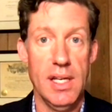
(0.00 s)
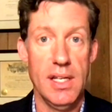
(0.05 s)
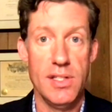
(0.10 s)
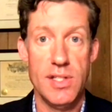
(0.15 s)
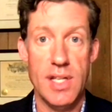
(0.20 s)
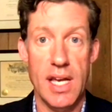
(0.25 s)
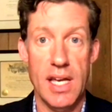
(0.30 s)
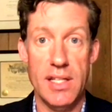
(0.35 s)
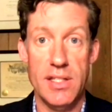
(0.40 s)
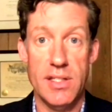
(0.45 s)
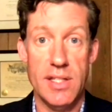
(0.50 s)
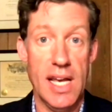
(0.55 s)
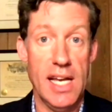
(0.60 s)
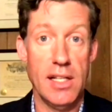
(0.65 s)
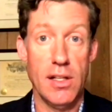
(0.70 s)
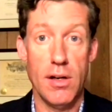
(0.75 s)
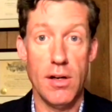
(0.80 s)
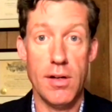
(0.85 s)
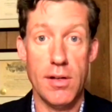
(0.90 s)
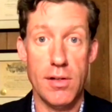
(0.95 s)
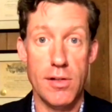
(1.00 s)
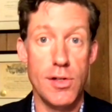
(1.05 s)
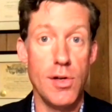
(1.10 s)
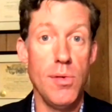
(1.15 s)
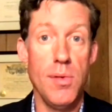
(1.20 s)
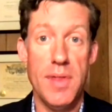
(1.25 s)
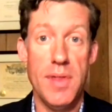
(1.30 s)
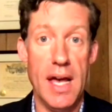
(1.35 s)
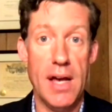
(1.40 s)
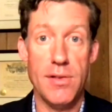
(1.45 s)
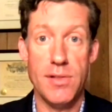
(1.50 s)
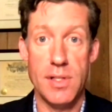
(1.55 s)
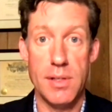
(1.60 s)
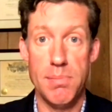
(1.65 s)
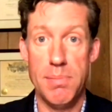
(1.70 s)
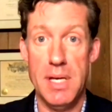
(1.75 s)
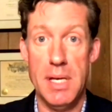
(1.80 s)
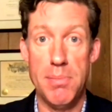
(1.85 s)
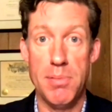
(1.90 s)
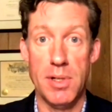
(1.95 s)
says, hey, look,
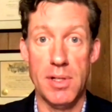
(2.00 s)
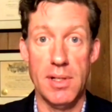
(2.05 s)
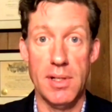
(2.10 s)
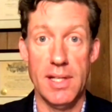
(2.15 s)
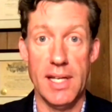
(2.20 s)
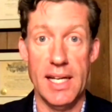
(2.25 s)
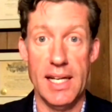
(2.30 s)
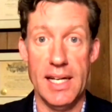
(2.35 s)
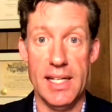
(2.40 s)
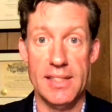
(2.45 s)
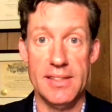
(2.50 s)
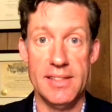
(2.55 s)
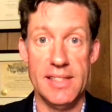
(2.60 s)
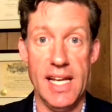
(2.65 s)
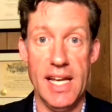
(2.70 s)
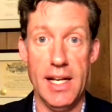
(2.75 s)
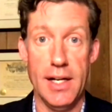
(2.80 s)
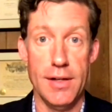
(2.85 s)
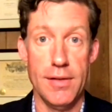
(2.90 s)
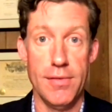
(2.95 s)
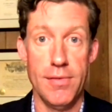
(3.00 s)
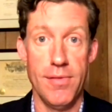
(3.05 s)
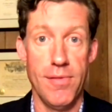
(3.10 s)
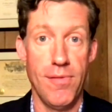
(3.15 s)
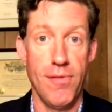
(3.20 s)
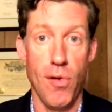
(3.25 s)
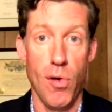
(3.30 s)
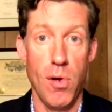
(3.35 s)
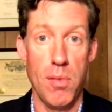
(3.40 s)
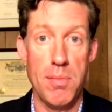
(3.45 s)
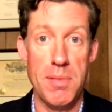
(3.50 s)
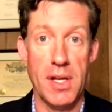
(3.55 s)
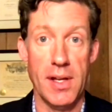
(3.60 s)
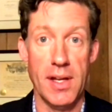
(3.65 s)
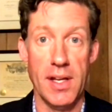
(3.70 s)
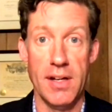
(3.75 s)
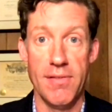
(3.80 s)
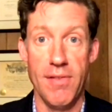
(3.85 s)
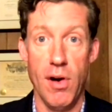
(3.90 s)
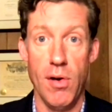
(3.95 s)
2,000 people in a state of 4
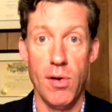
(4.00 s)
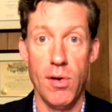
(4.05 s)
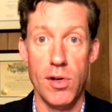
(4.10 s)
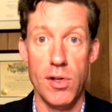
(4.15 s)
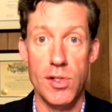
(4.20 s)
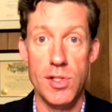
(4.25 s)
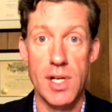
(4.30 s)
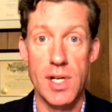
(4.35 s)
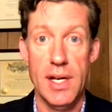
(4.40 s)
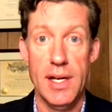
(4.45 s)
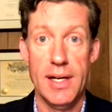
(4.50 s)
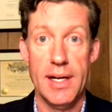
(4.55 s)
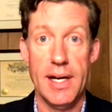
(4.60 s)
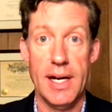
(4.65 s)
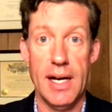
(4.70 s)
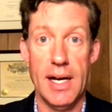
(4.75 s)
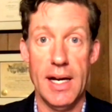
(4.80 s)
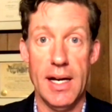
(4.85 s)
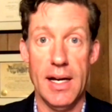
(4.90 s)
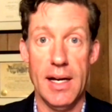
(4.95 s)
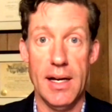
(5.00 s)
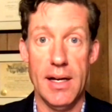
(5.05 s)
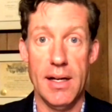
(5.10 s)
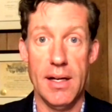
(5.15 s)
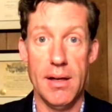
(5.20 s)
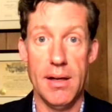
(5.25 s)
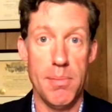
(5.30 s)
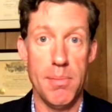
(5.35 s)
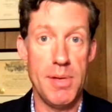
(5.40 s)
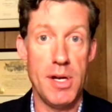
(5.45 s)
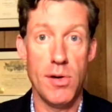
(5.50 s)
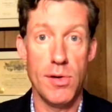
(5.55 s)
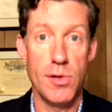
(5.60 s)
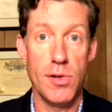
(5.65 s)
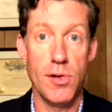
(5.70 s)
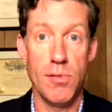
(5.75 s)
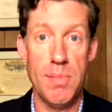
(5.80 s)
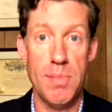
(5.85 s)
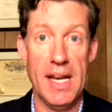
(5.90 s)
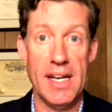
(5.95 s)
million voters uh, appear
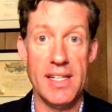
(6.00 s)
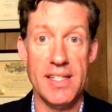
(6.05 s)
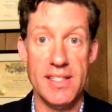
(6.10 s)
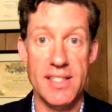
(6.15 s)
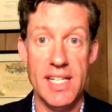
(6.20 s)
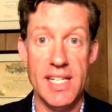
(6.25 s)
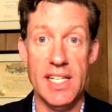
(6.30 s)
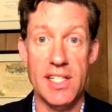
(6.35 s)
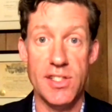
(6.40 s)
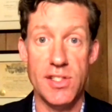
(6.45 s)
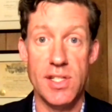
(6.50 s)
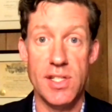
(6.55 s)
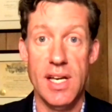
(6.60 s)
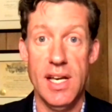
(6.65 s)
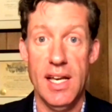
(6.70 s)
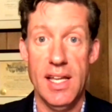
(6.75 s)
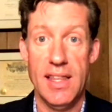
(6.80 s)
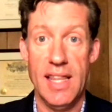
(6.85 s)
to have been deceased.